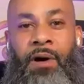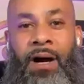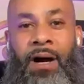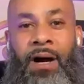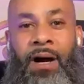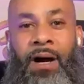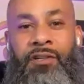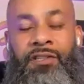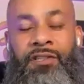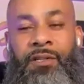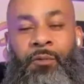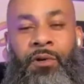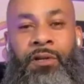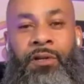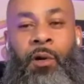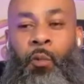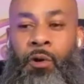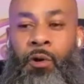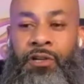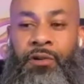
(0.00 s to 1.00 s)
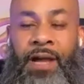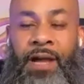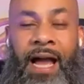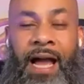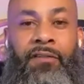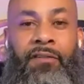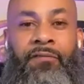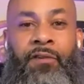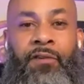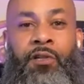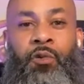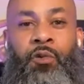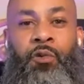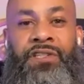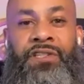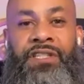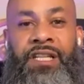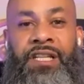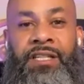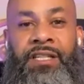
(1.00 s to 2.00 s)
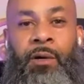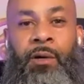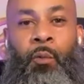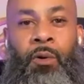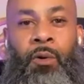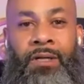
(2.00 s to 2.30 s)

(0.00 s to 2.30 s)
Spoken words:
hire someone or when you have a virtual assistant,